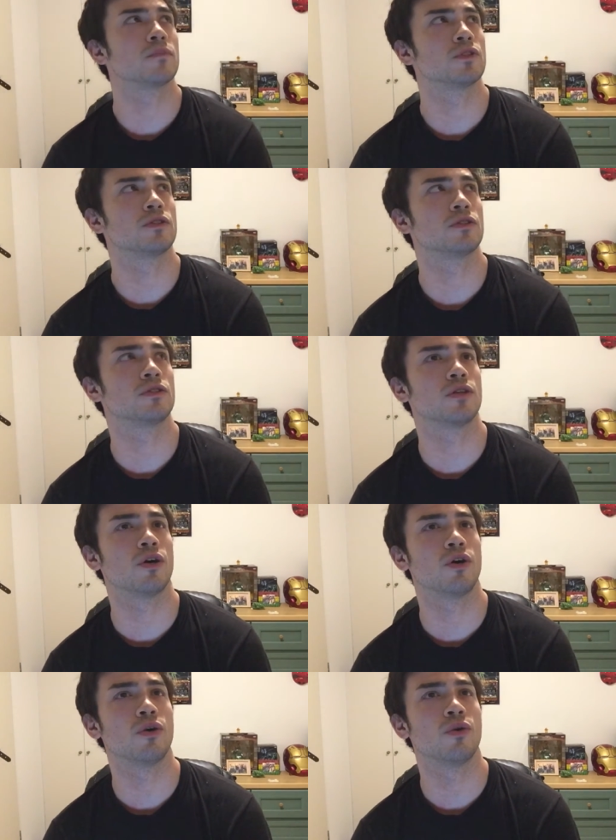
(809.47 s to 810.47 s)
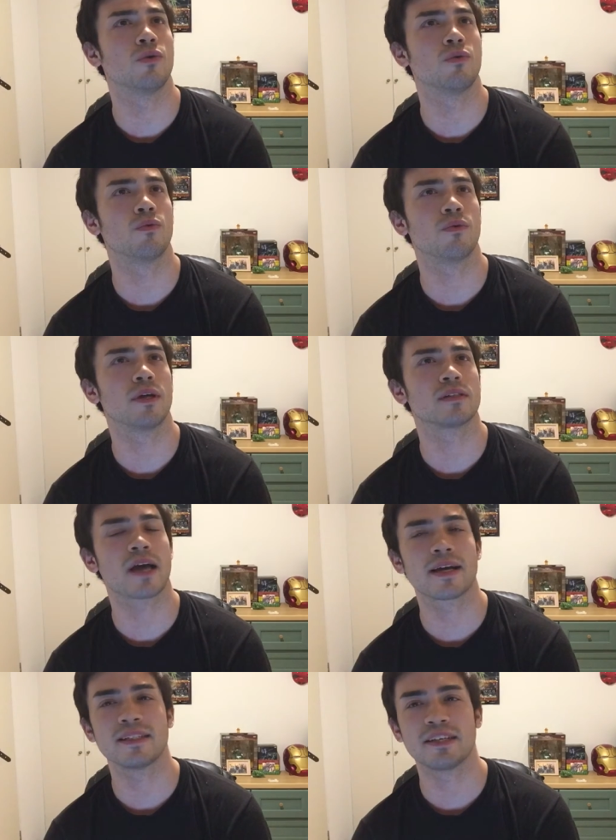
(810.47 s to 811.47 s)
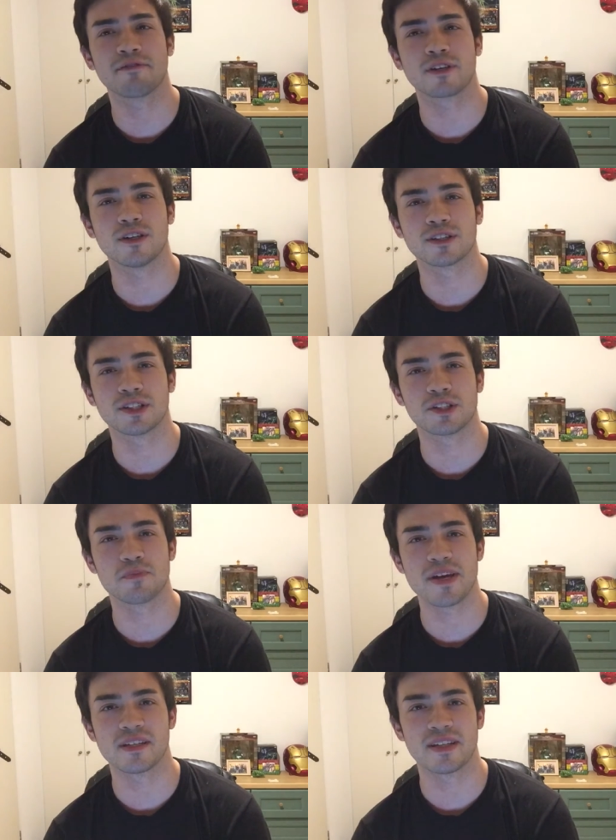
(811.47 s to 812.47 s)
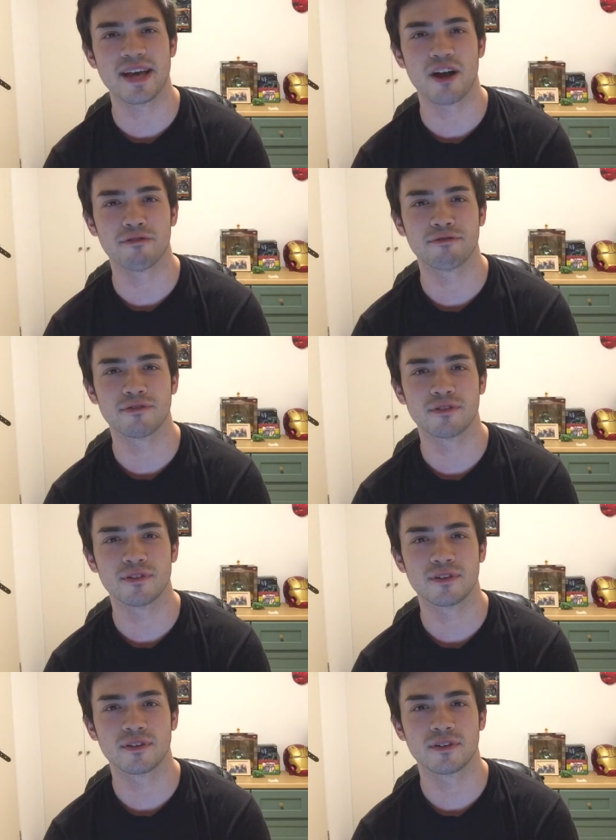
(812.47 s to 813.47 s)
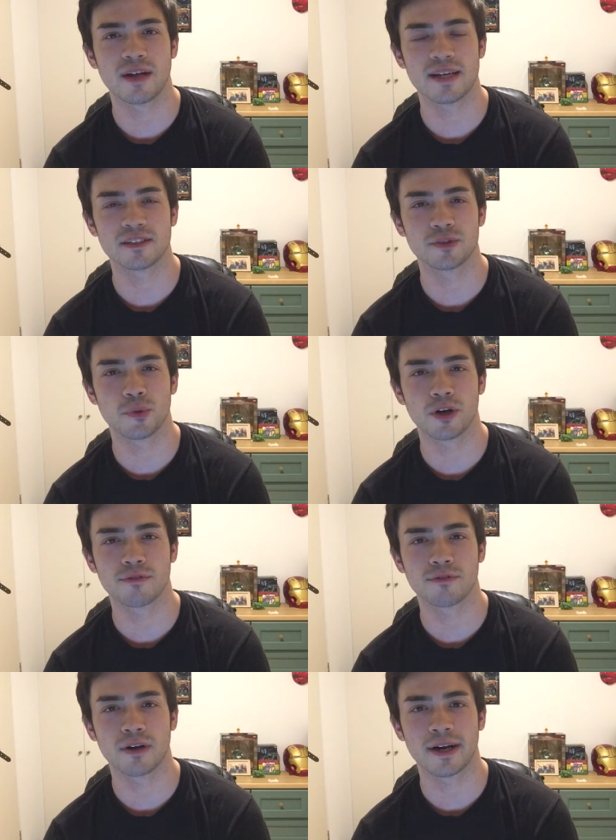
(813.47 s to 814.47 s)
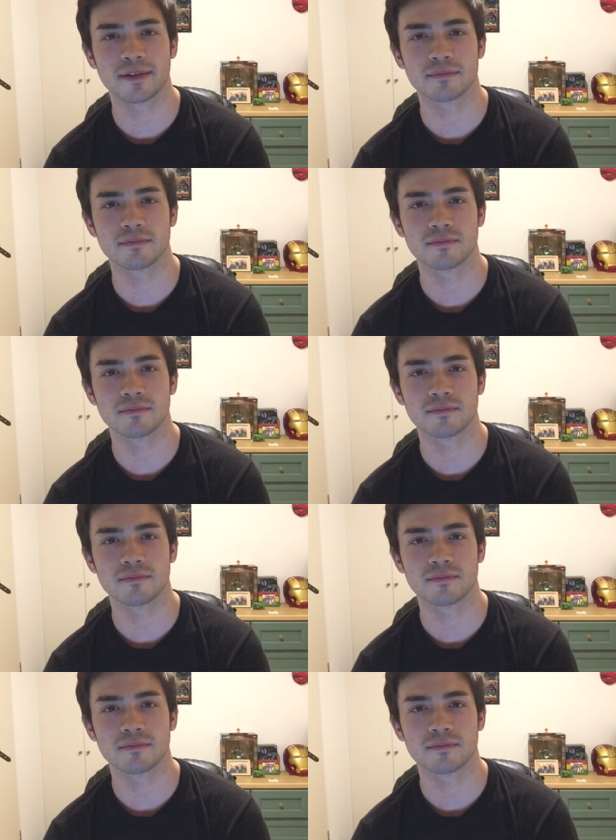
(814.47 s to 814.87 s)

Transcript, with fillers: so it's kind of difficult to speak to the elf as a dwarf, right?